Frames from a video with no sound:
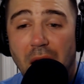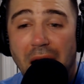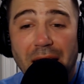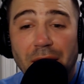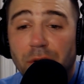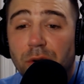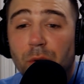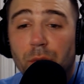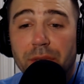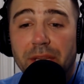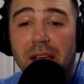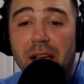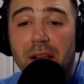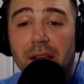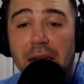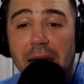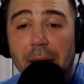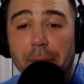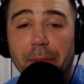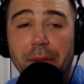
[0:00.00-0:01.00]
So I don't know what
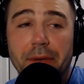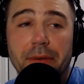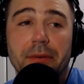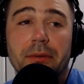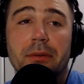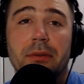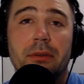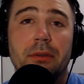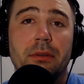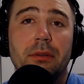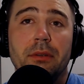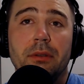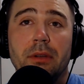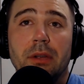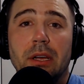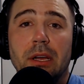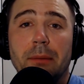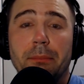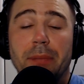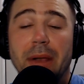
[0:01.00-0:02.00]
the hell happened.
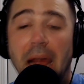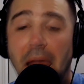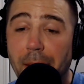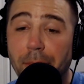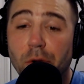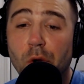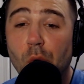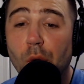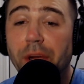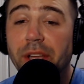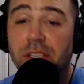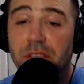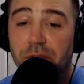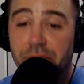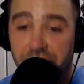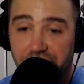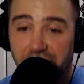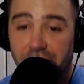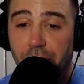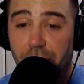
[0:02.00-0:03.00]
But I'm
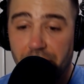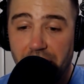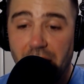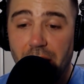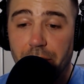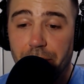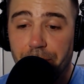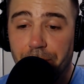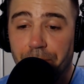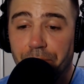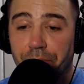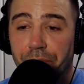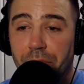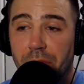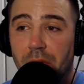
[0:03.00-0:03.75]
going to figure it out.